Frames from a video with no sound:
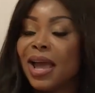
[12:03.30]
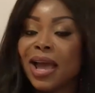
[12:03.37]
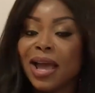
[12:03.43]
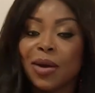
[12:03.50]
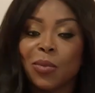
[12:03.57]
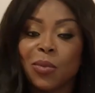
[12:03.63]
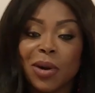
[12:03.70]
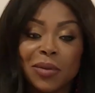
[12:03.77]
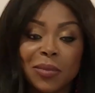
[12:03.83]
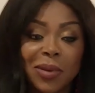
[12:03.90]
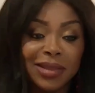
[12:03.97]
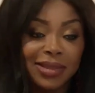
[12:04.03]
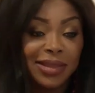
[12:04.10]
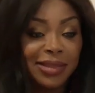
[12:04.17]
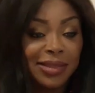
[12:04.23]
Why?
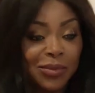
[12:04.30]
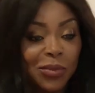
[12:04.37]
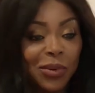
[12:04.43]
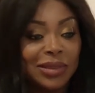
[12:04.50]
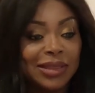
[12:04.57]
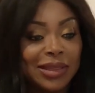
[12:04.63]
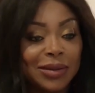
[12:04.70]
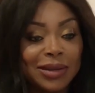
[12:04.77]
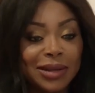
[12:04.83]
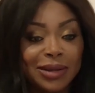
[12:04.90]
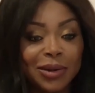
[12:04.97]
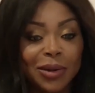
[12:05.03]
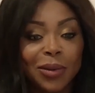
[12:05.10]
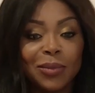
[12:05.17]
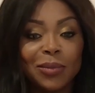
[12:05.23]
Whether, what, you
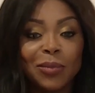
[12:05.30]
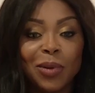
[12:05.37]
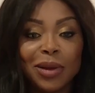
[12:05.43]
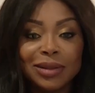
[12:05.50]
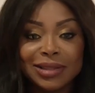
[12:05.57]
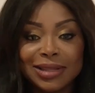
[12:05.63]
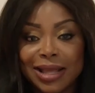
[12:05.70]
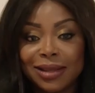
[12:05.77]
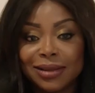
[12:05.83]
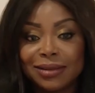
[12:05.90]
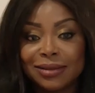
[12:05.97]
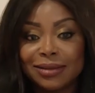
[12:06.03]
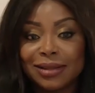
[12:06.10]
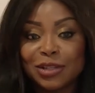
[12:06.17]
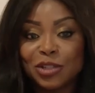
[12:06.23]
know, what...
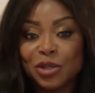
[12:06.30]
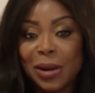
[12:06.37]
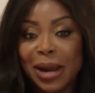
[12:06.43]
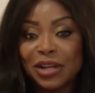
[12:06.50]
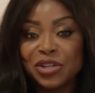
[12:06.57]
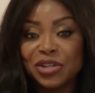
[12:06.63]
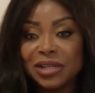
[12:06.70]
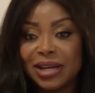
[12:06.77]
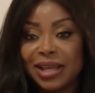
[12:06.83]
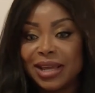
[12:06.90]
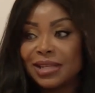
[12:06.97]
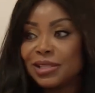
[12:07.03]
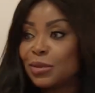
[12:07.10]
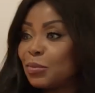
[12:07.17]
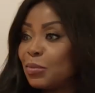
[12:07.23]
The attraction
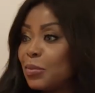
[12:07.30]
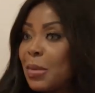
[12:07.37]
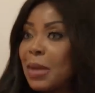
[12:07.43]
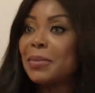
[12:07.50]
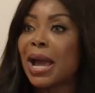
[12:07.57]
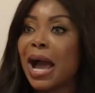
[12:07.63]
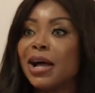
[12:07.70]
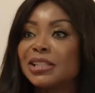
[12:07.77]
is maybe how